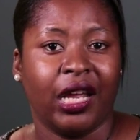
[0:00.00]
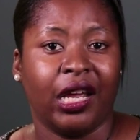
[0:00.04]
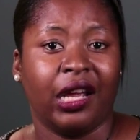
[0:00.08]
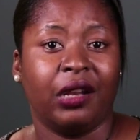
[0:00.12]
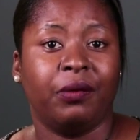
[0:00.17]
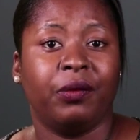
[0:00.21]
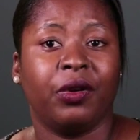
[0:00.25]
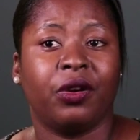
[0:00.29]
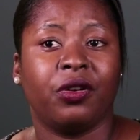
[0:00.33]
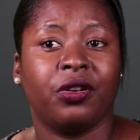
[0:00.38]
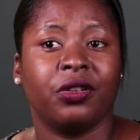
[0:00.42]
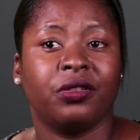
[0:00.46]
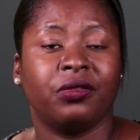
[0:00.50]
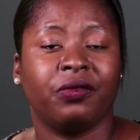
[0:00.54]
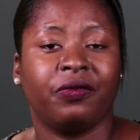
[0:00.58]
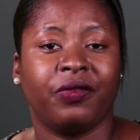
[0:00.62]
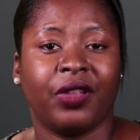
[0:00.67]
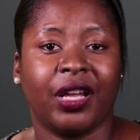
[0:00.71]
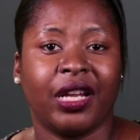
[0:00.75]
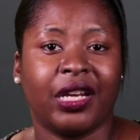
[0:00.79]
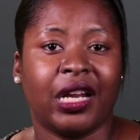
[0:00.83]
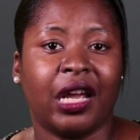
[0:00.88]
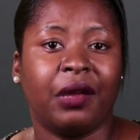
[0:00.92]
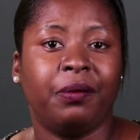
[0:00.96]
And because of
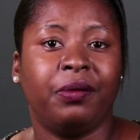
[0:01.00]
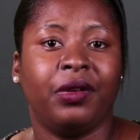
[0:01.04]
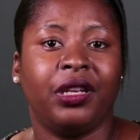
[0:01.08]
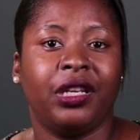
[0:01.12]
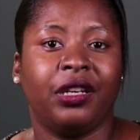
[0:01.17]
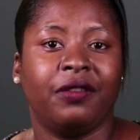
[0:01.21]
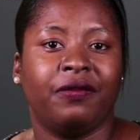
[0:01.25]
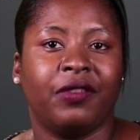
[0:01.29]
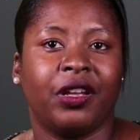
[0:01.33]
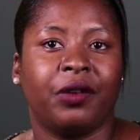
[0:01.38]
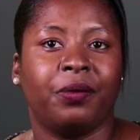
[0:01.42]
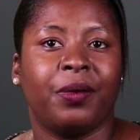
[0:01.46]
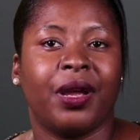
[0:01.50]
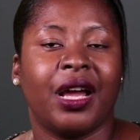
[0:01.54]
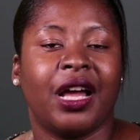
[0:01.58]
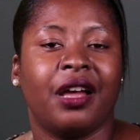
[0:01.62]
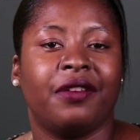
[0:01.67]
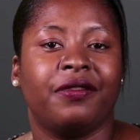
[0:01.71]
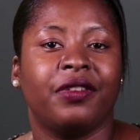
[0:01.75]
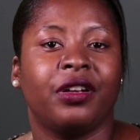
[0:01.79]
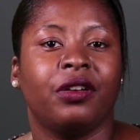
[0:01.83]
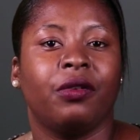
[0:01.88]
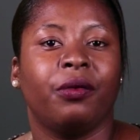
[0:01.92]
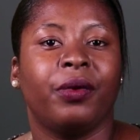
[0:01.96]
that, I believe that we
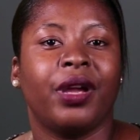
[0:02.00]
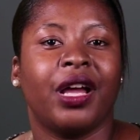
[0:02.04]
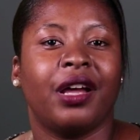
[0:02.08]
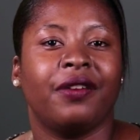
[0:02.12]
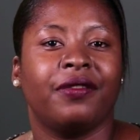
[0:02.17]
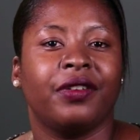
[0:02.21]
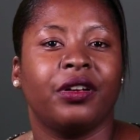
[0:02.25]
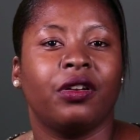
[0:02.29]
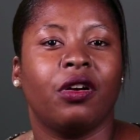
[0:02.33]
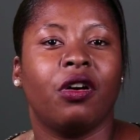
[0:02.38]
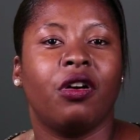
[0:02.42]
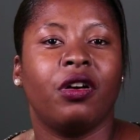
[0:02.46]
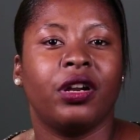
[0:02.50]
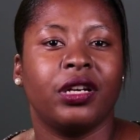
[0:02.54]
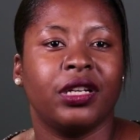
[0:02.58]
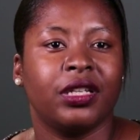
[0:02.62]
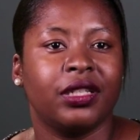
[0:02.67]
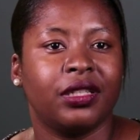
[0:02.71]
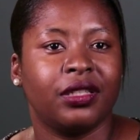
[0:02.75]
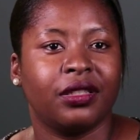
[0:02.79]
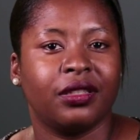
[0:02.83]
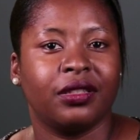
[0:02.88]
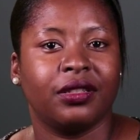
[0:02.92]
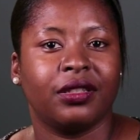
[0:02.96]
have an
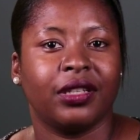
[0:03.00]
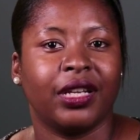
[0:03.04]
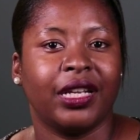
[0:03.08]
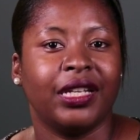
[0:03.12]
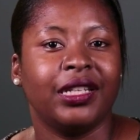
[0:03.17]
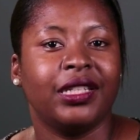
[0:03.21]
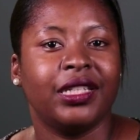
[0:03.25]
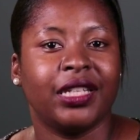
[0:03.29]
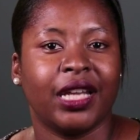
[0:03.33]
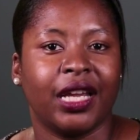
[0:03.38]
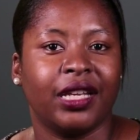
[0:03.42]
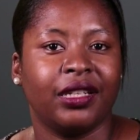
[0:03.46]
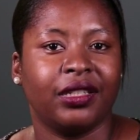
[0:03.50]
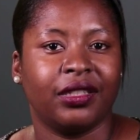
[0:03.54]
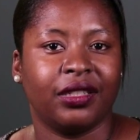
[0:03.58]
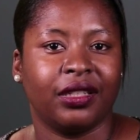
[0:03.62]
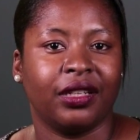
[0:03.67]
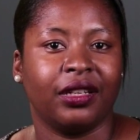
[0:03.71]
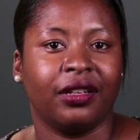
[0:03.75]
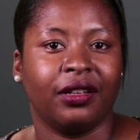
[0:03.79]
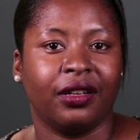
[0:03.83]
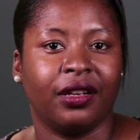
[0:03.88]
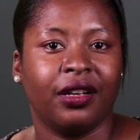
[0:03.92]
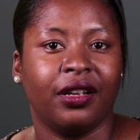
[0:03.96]
honest
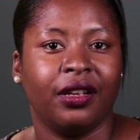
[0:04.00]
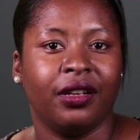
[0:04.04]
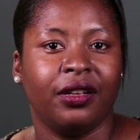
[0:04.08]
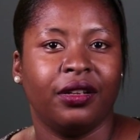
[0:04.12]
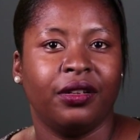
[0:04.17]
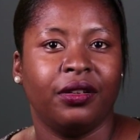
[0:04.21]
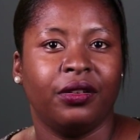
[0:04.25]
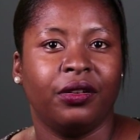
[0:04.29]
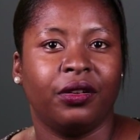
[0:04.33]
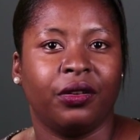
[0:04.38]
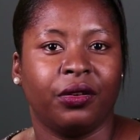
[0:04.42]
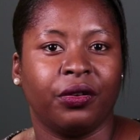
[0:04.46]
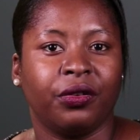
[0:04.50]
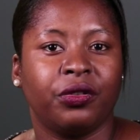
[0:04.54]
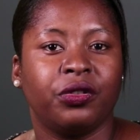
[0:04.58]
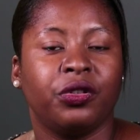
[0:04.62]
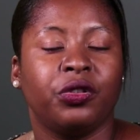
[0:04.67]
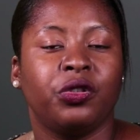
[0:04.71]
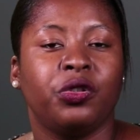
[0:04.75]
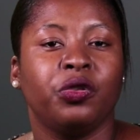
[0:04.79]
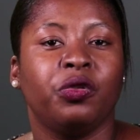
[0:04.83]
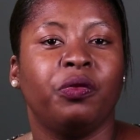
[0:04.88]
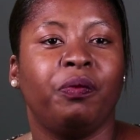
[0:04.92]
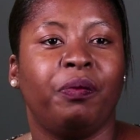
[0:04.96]
intention, you know,
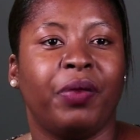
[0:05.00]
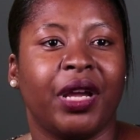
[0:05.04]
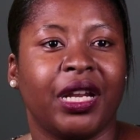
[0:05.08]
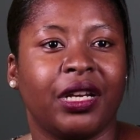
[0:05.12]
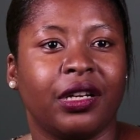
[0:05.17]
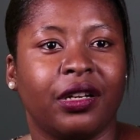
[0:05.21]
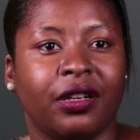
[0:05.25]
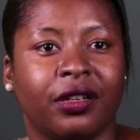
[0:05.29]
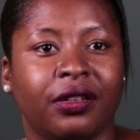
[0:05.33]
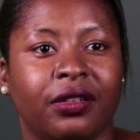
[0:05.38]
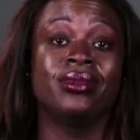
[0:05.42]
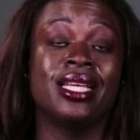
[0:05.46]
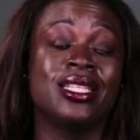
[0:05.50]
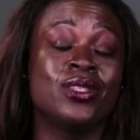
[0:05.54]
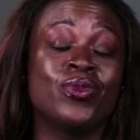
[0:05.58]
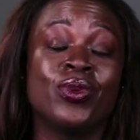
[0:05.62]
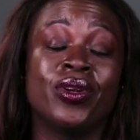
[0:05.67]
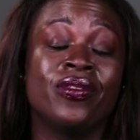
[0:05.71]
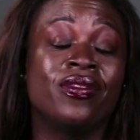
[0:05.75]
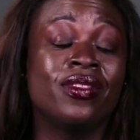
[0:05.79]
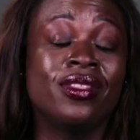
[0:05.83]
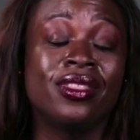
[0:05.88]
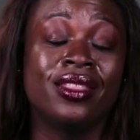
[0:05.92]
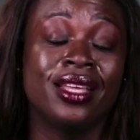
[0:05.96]
to do better. That's
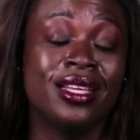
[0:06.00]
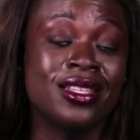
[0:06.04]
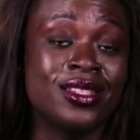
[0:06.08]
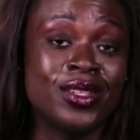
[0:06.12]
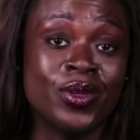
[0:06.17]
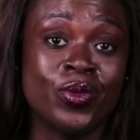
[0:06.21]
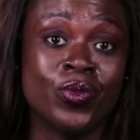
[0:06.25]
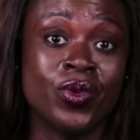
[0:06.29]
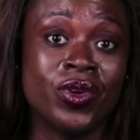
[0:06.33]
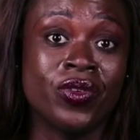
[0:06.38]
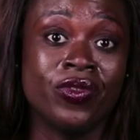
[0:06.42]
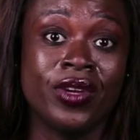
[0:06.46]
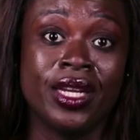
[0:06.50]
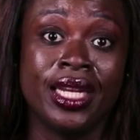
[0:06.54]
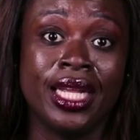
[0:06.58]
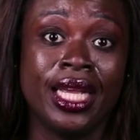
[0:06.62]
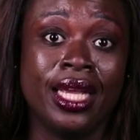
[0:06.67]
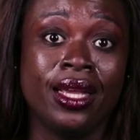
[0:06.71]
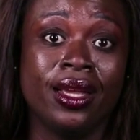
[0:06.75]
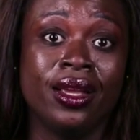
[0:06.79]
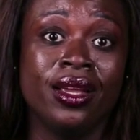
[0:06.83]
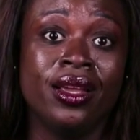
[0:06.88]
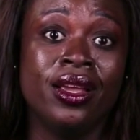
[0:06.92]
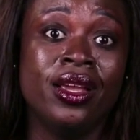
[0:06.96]
one of the things that we're
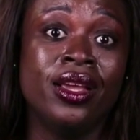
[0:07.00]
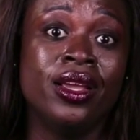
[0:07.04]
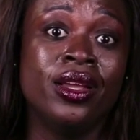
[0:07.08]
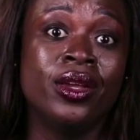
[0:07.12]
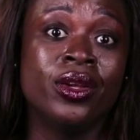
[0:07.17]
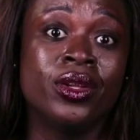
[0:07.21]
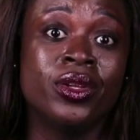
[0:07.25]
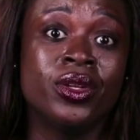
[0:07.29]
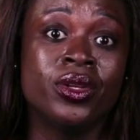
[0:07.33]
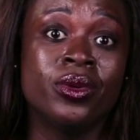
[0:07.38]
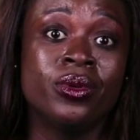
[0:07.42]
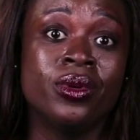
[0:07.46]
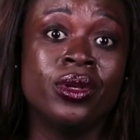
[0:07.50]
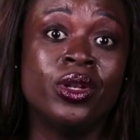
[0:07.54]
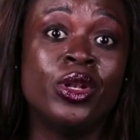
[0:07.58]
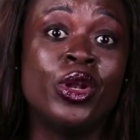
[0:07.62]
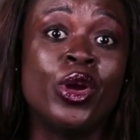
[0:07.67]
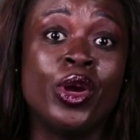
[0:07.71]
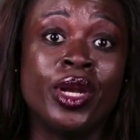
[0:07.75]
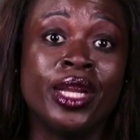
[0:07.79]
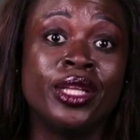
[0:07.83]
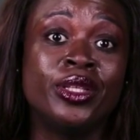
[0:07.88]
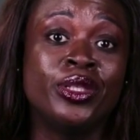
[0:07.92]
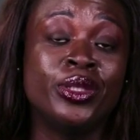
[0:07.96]
really
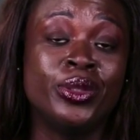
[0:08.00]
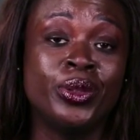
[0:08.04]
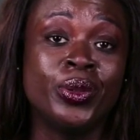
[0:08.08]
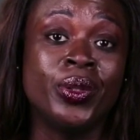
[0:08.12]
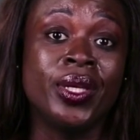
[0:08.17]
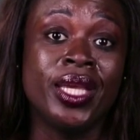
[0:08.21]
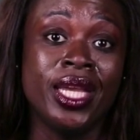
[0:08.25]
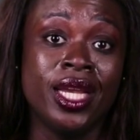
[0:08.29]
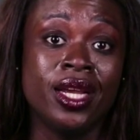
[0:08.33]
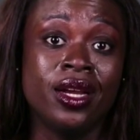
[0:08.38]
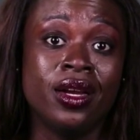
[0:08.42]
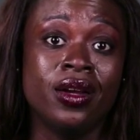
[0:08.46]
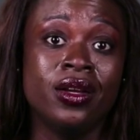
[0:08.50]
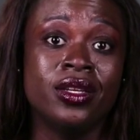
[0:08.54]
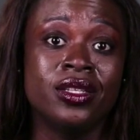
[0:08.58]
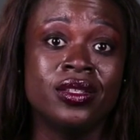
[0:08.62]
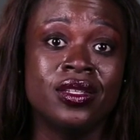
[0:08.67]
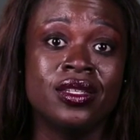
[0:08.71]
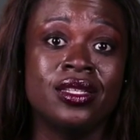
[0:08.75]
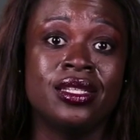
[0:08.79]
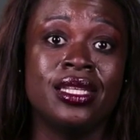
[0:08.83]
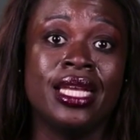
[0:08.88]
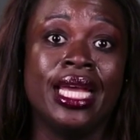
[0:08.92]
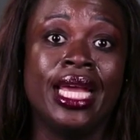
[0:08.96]
learning to do here,
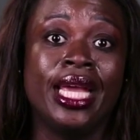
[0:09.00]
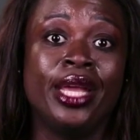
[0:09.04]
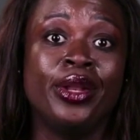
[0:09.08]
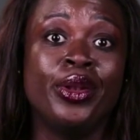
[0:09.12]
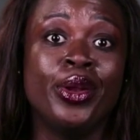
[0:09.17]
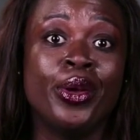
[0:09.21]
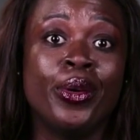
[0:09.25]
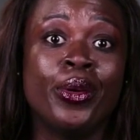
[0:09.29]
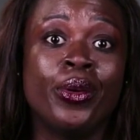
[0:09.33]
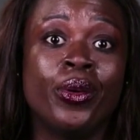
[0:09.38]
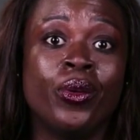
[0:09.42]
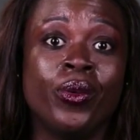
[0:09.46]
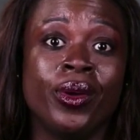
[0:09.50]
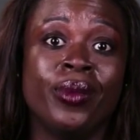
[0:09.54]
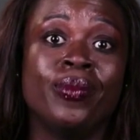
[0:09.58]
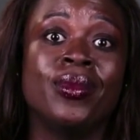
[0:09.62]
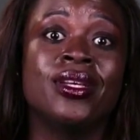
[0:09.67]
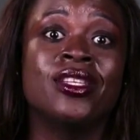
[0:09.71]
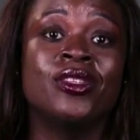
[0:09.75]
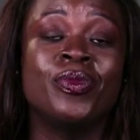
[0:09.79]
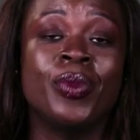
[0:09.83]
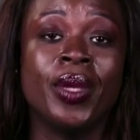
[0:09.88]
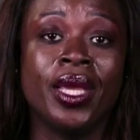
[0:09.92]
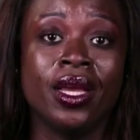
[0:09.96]
is to say, no, we
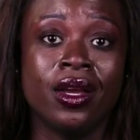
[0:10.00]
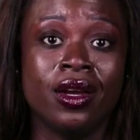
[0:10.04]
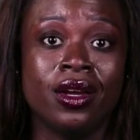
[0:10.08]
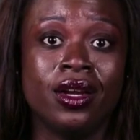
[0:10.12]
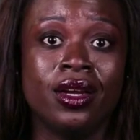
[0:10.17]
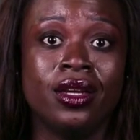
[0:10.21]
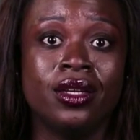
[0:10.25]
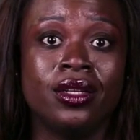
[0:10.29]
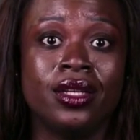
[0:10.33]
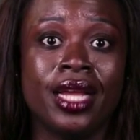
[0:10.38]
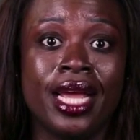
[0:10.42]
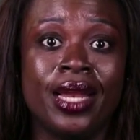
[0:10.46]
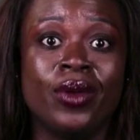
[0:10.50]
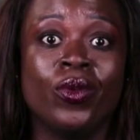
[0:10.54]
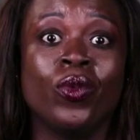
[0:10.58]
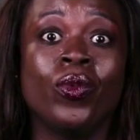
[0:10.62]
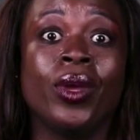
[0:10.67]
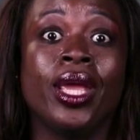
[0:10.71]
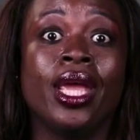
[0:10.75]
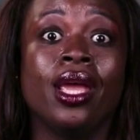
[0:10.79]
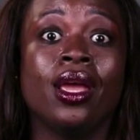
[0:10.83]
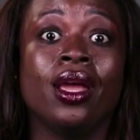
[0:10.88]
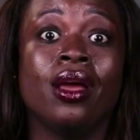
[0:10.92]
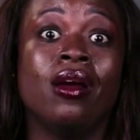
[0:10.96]
must be heard,
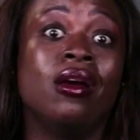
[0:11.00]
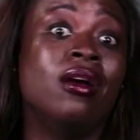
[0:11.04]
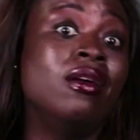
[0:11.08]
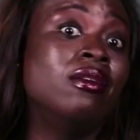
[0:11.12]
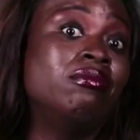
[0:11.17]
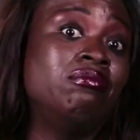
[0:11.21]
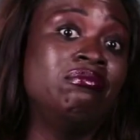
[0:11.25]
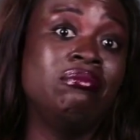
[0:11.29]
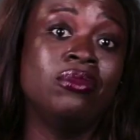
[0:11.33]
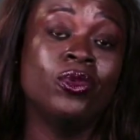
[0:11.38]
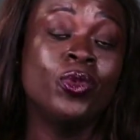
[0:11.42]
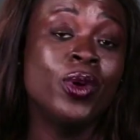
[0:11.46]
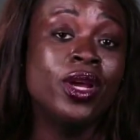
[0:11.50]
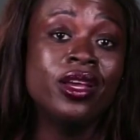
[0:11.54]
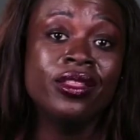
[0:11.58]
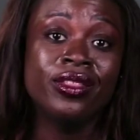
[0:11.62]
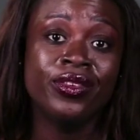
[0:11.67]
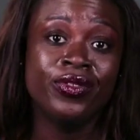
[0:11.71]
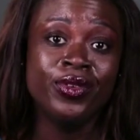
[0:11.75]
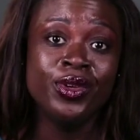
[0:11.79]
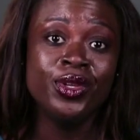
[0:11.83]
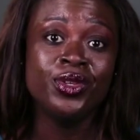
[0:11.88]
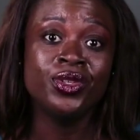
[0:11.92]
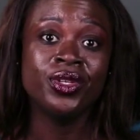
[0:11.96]
and we are
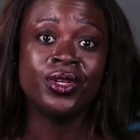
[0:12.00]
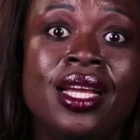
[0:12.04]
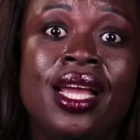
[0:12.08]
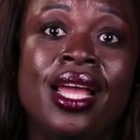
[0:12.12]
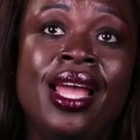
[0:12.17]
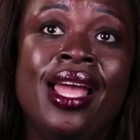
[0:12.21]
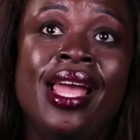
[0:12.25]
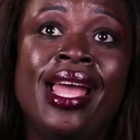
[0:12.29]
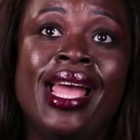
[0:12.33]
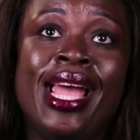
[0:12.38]
the future.